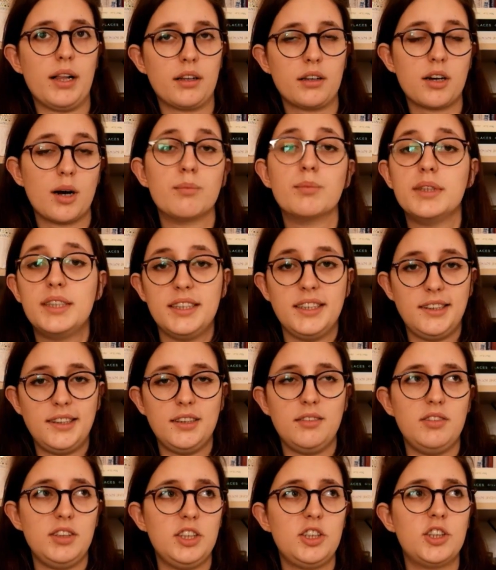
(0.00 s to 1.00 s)
comedy
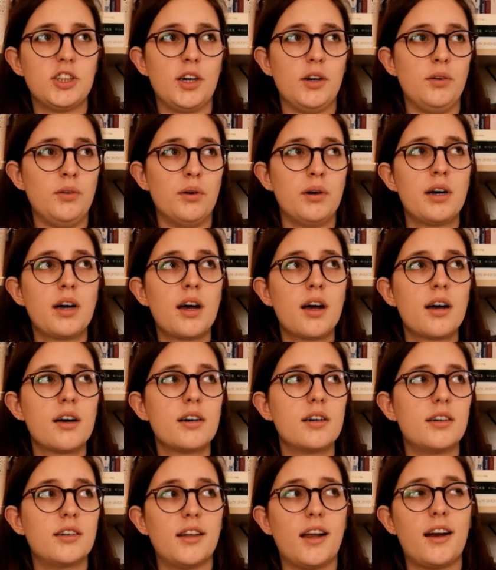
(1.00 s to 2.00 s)
TV show
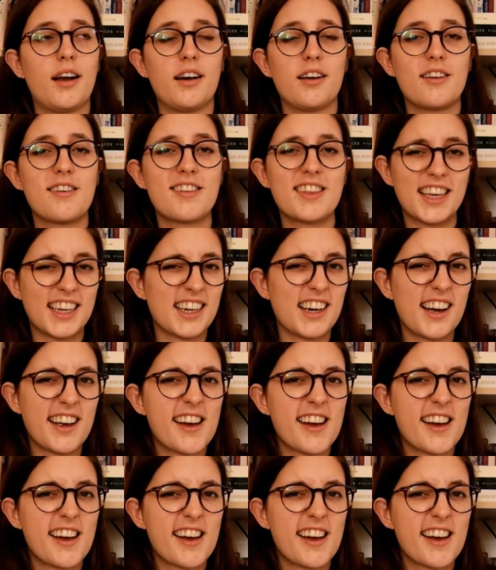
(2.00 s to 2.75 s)
that I think I